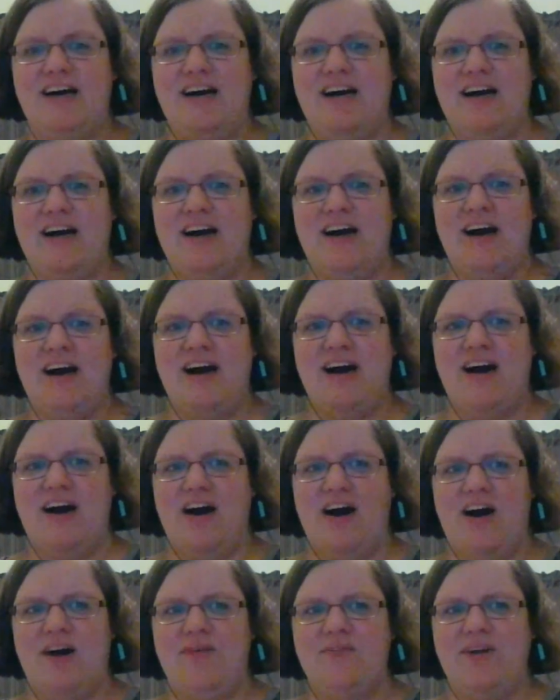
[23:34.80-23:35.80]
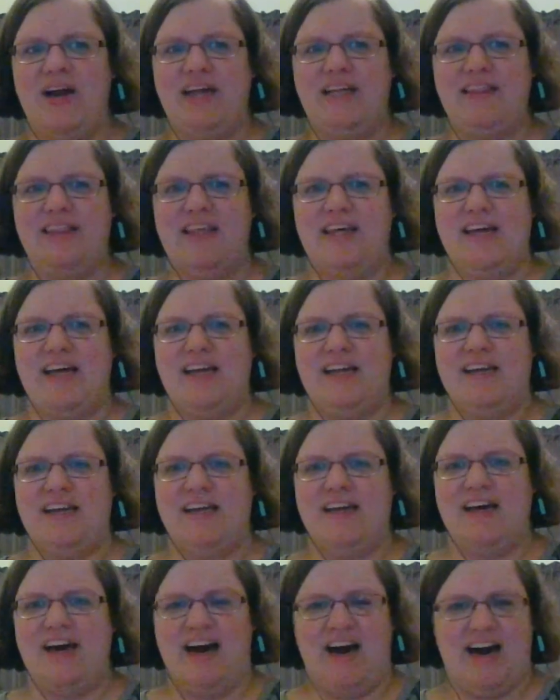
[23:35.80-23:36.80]
All right,
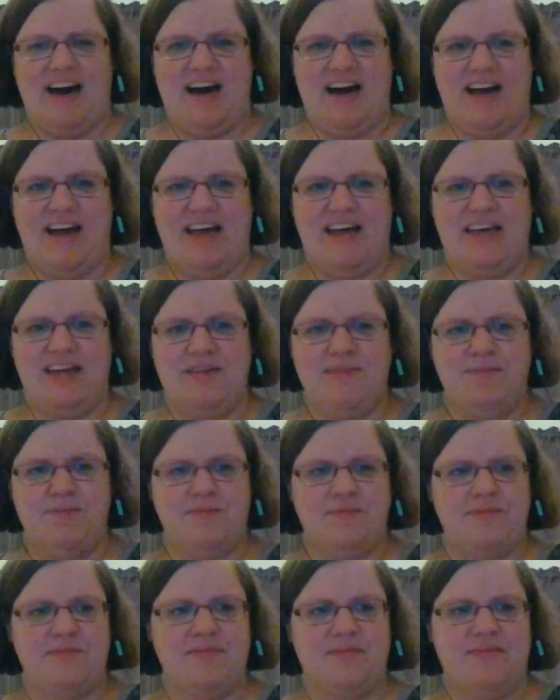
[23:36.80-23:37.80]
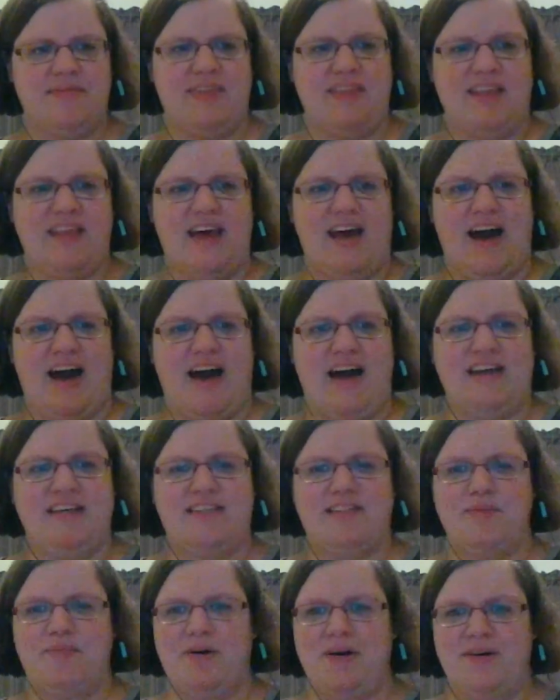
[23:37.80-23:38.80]
then. I
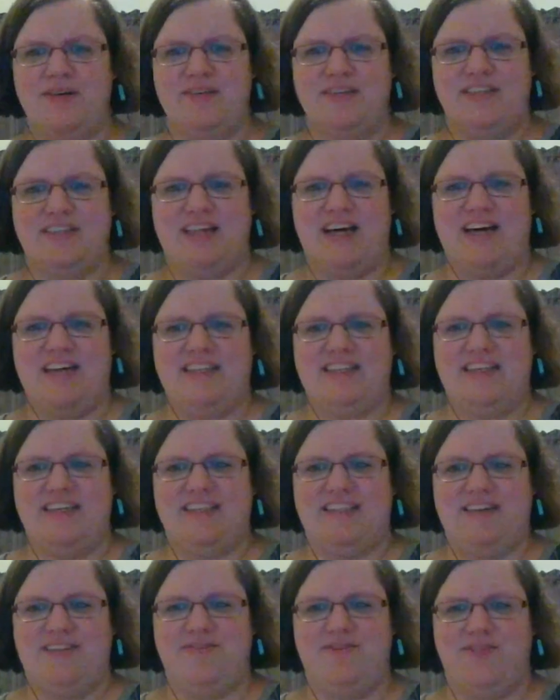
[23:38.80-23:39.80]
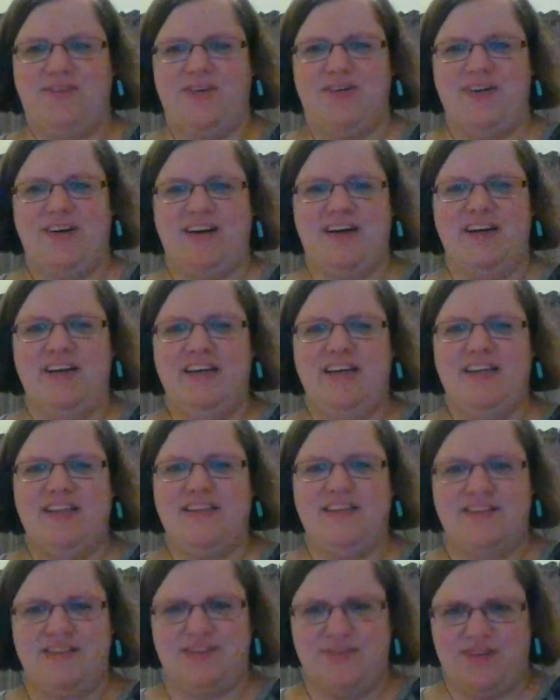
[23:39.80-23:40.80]
suppose that does it for
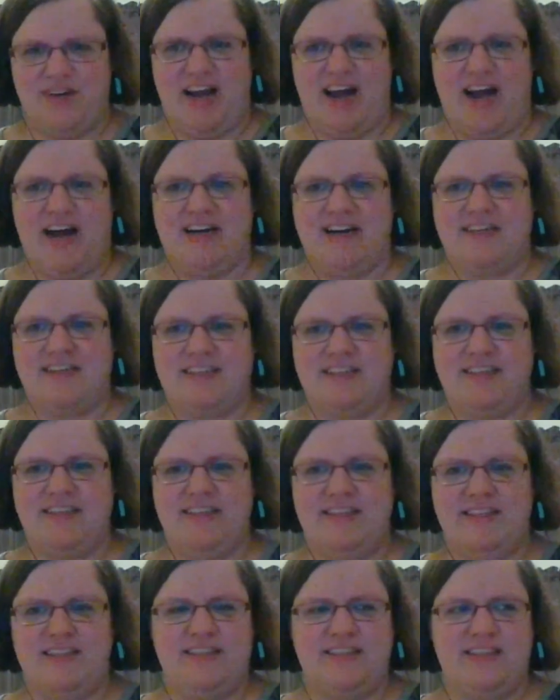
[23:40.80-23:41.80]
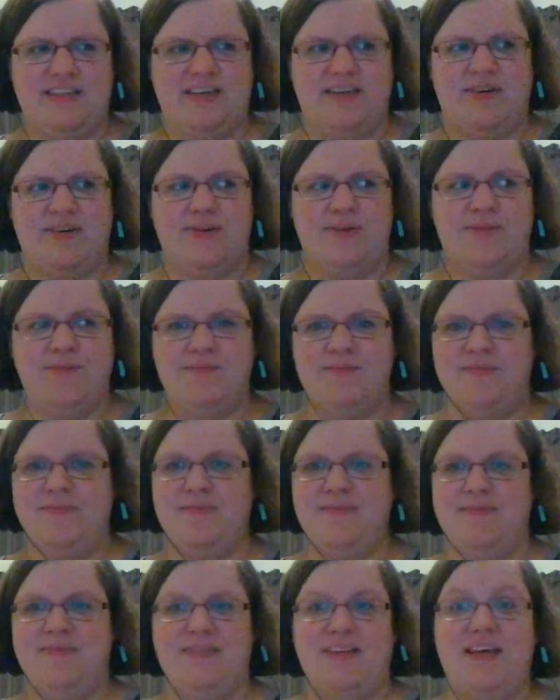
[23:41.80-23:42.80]
this reaction, so
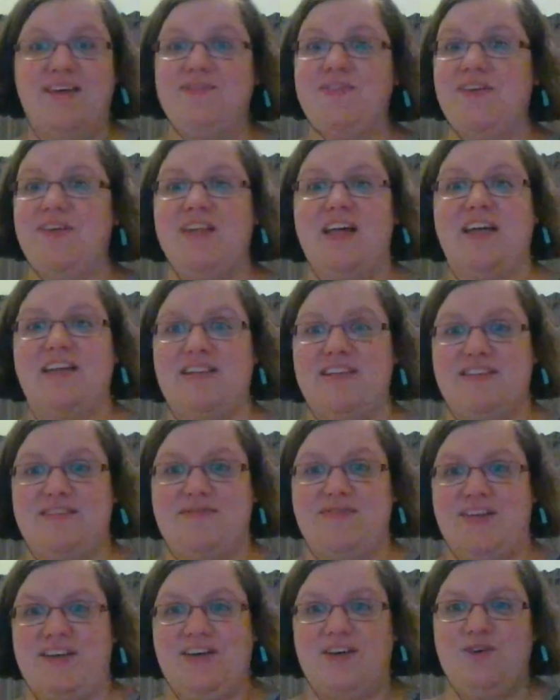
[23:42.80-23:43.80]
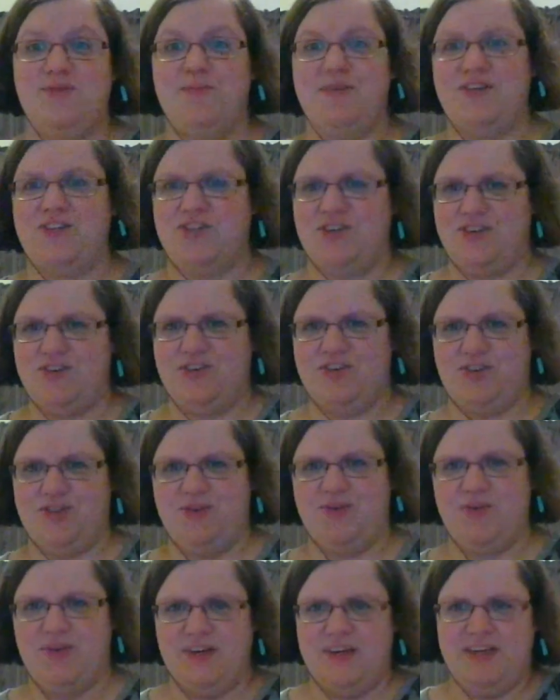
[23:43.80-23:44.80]
if you like this video, be sure
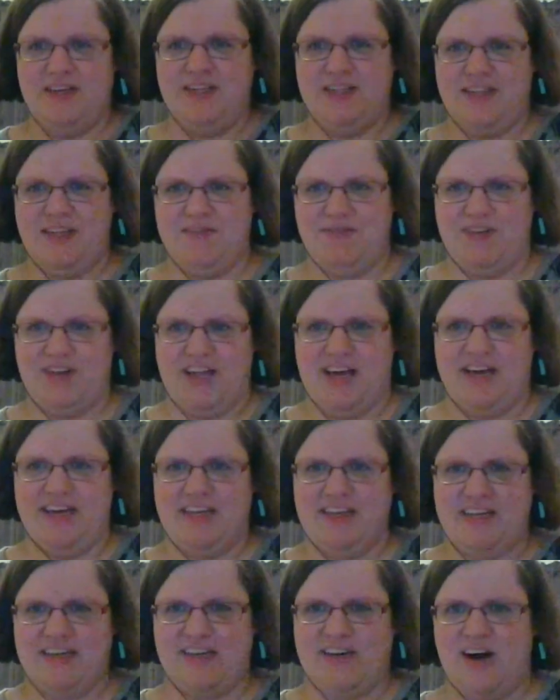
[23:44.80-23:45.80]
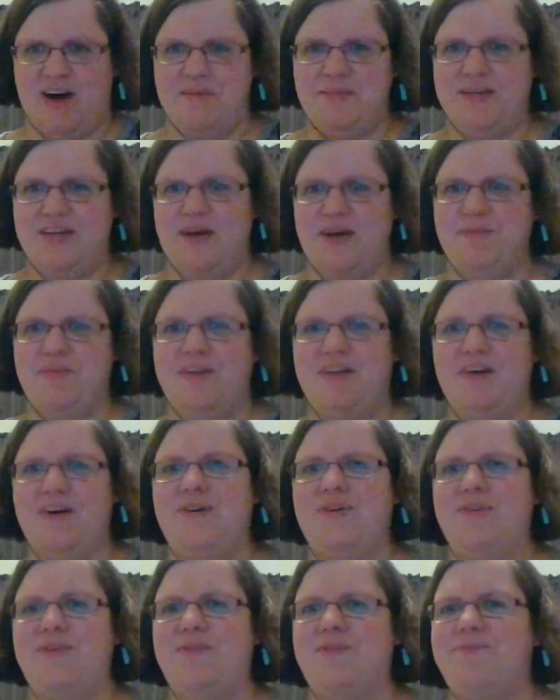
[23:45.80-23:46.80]
to leave a like, comment down
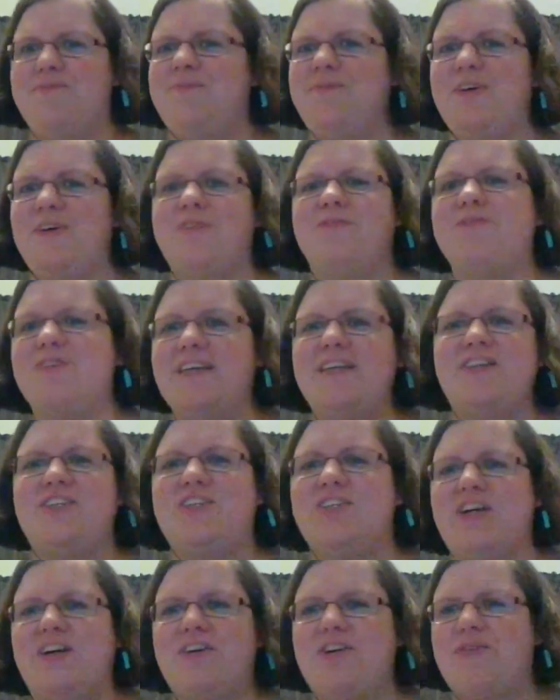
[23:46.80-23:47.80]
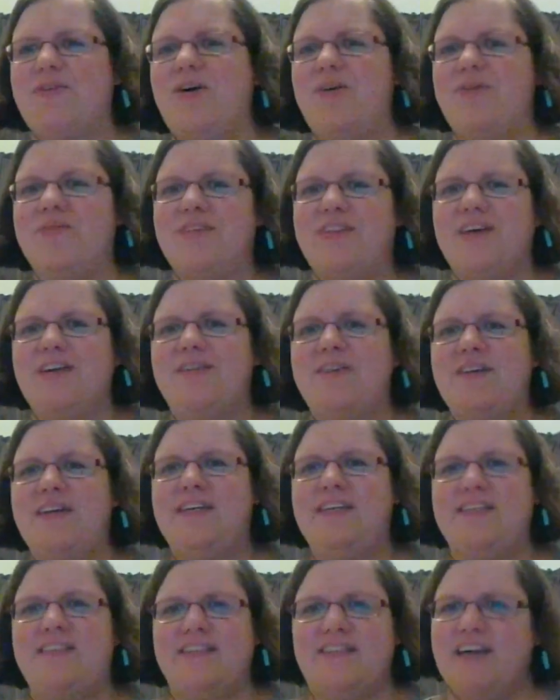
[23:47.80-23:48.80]
below, feel free to share your own
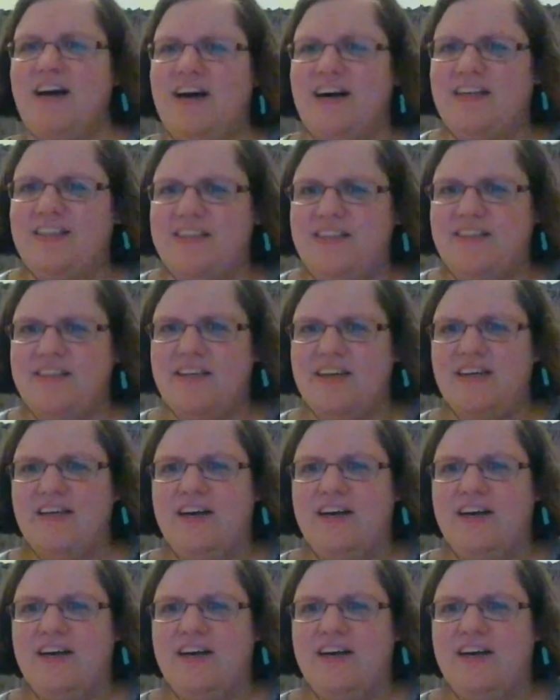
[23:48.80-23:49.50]
theories, thoughts